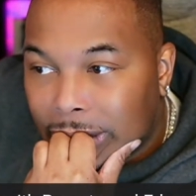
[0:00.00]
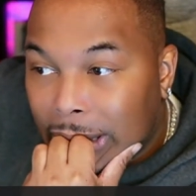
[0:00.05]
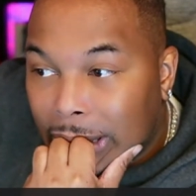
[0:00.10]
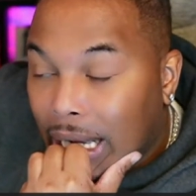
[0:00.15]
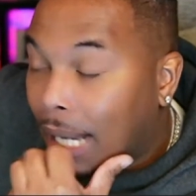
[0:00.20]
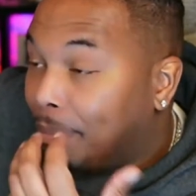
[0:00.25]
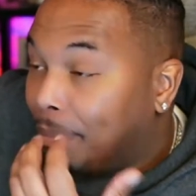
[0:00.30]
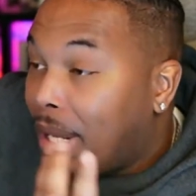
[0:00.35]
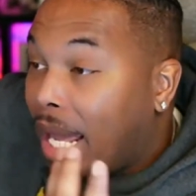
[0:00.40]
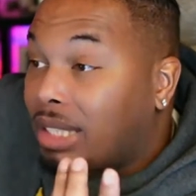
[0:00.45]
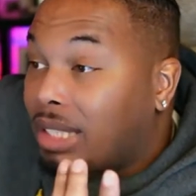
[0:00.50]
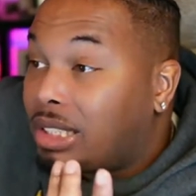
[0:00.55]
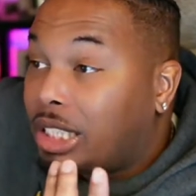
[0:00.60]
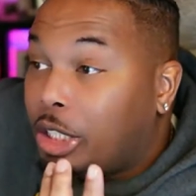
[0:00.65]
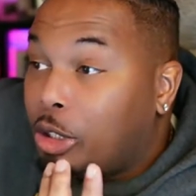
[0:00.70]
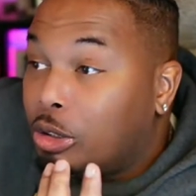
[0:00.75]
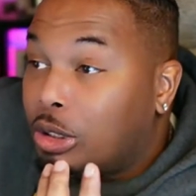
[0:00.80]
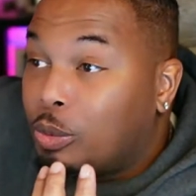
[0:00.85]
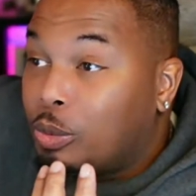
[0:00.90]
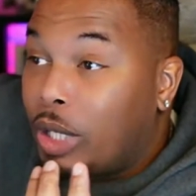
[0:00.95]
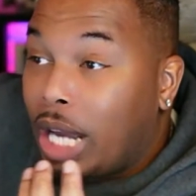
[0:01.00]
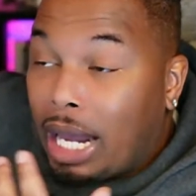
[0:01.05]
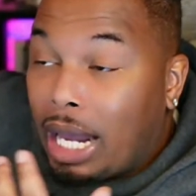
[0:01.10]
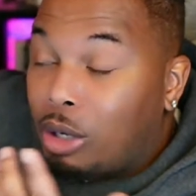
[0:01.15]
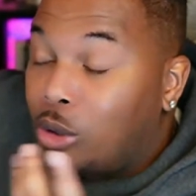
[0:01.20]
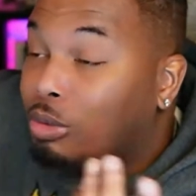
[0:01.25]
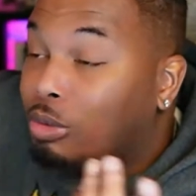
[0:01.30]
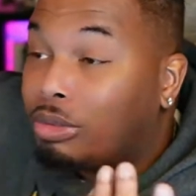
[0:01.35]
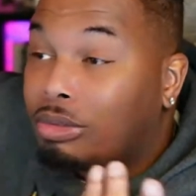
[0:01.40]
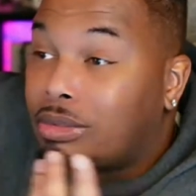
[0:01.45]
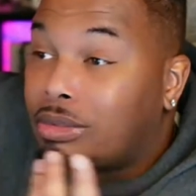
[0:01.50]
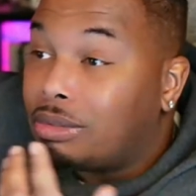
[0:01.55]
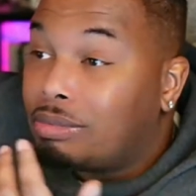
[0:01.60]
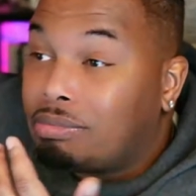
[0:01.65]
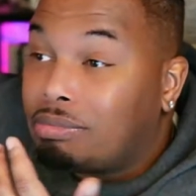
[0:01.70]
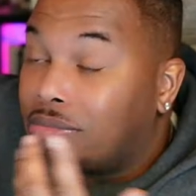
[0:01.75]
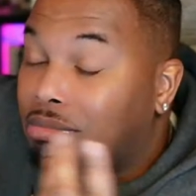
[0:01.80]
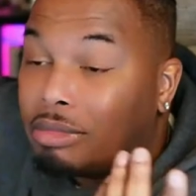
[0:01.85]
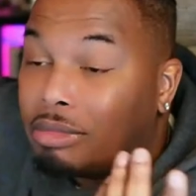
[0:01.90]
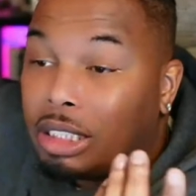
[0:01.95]
I'm not excusing what
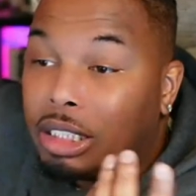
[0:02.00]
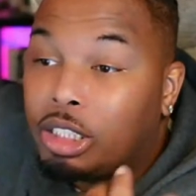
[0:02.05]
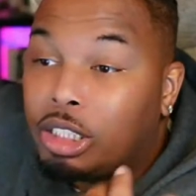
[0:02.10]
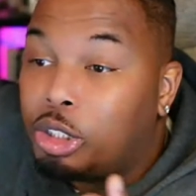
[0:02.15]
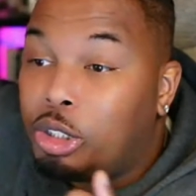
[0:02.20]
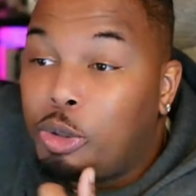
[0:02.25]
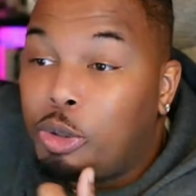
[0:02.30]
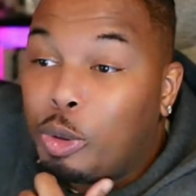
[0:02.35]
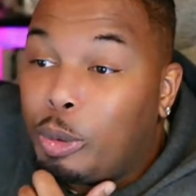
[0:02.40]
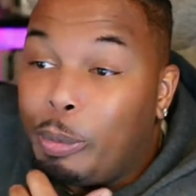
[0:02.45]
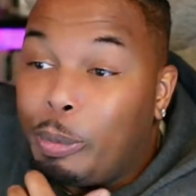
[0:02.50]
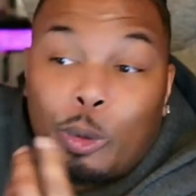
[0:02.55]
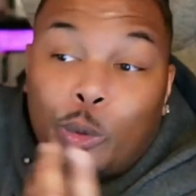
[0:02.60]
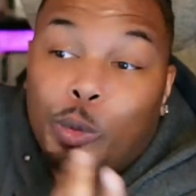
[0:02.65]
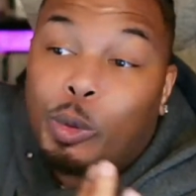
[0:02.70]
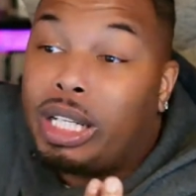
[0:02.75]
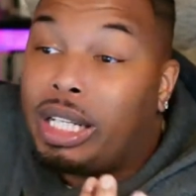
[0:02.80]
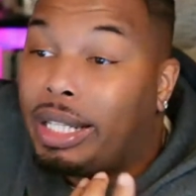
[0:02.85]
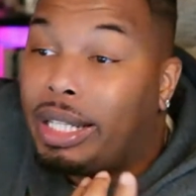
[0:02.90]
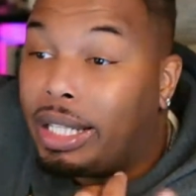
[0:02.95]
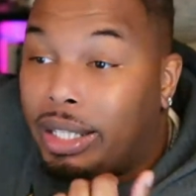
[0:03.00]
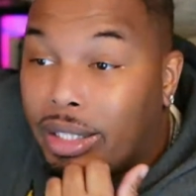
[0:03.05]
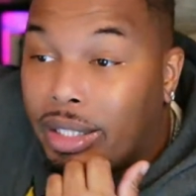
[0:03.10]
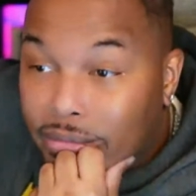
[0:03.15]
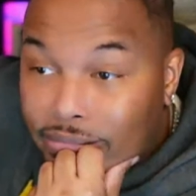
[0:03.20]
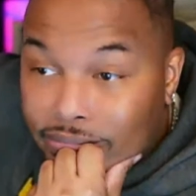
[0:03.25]
do you remember what he did?